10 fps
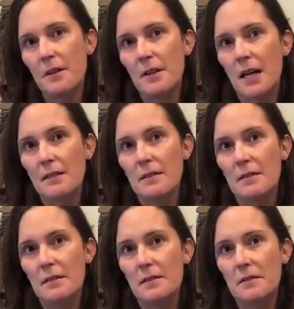the
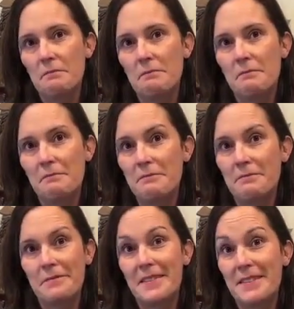last
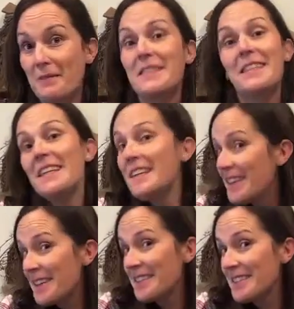17
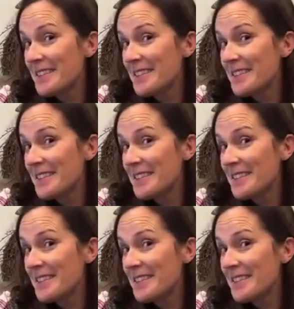years.